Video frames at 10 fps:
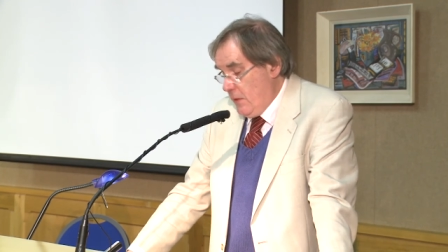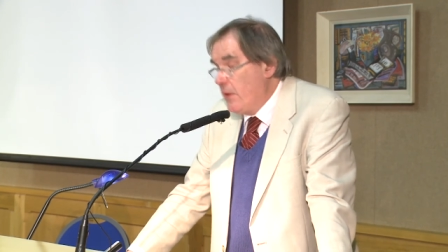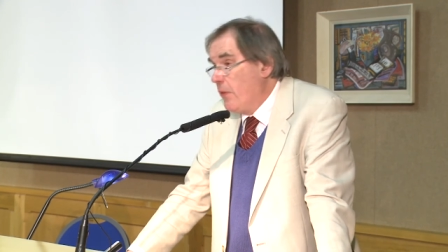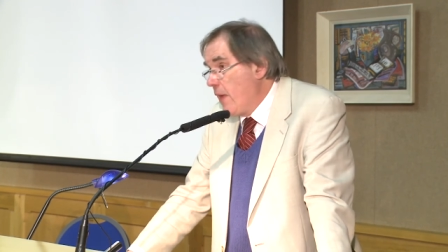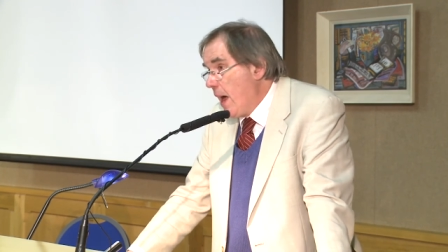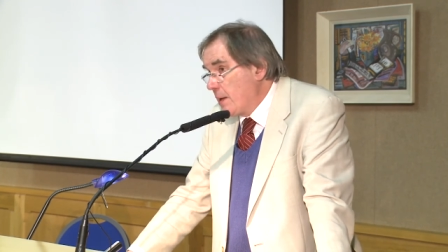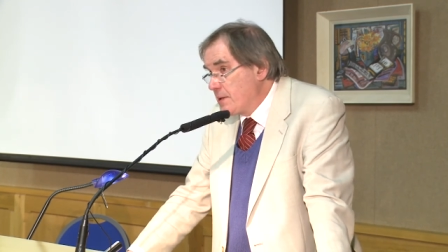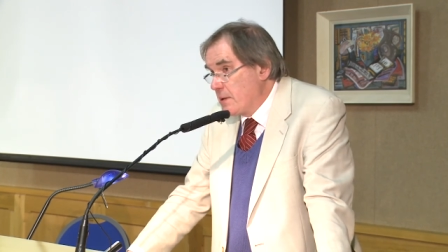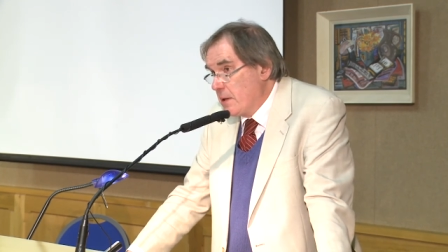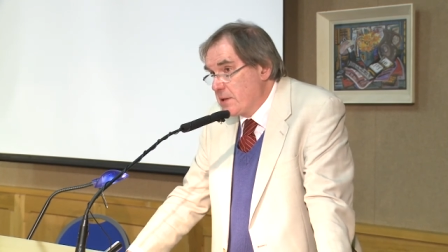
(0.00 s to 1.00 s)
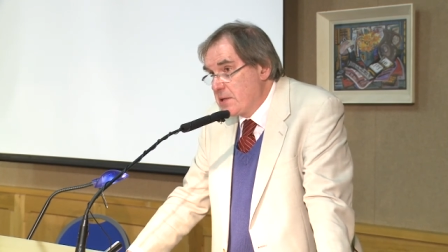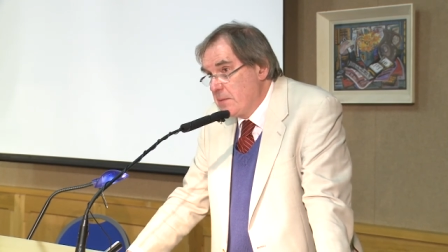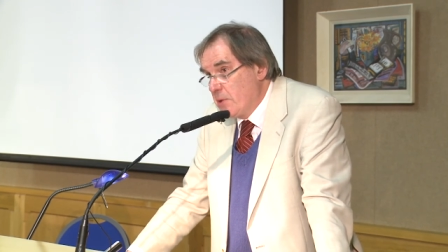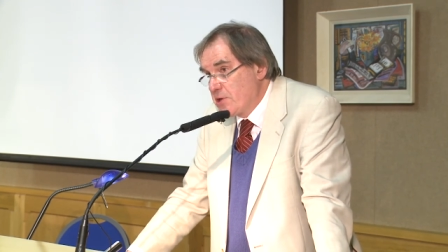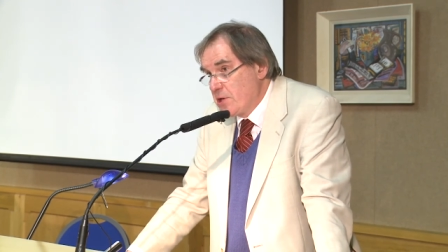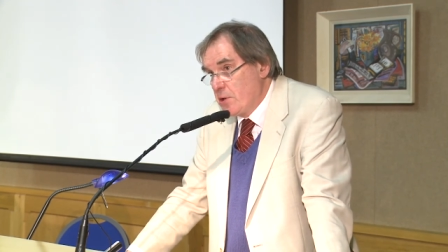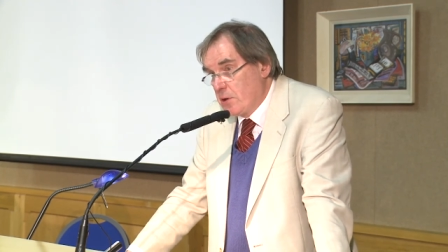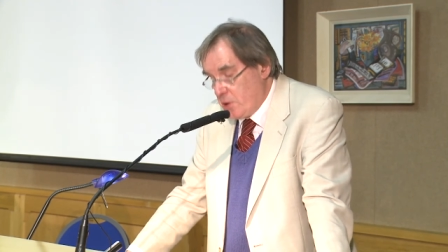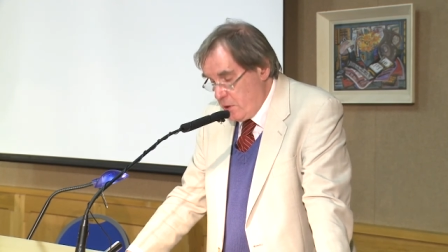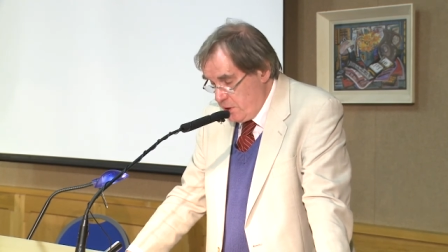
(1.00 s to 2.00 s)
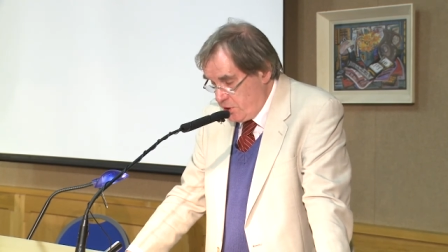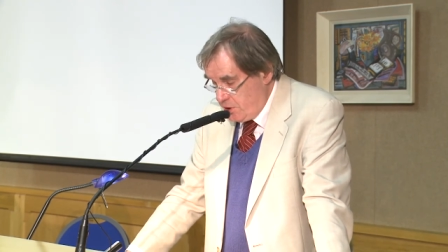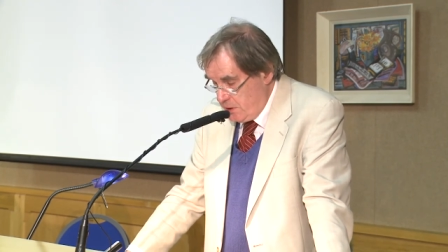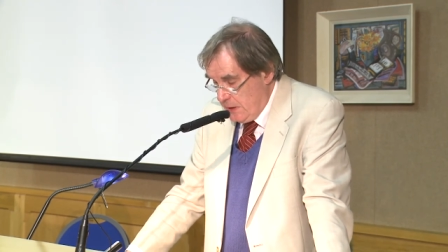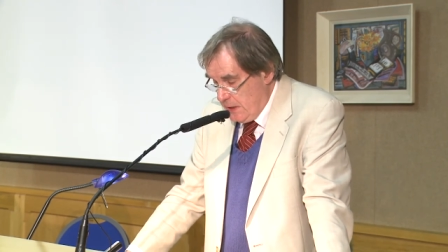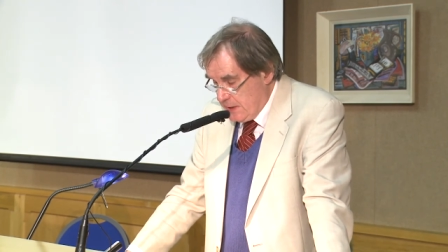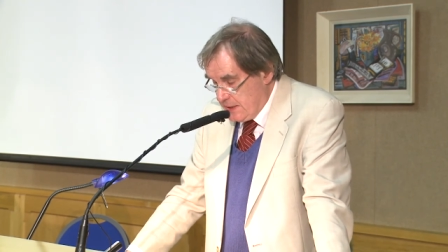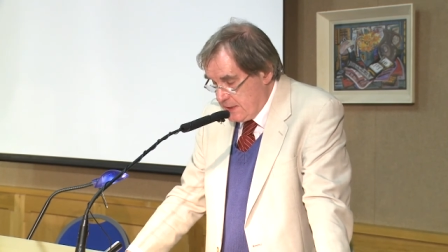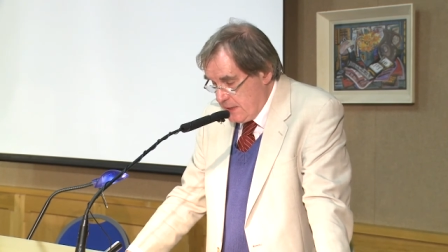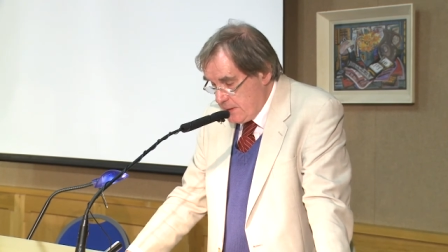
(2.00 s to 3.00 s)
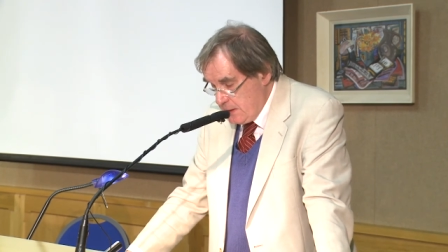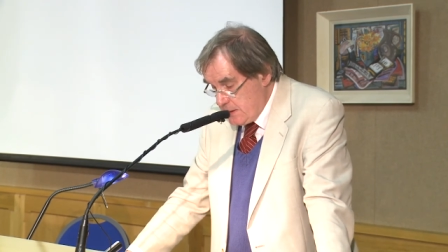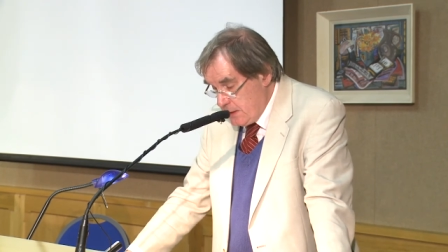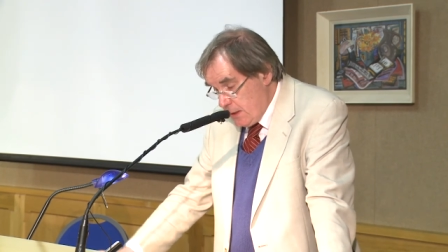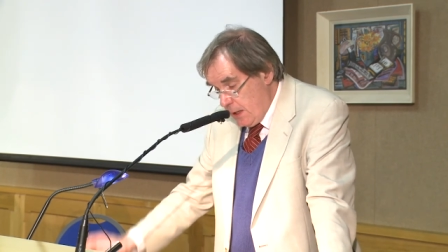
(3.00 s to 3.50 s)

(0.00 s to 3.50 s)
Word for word: than that that Monsignor Corish studied.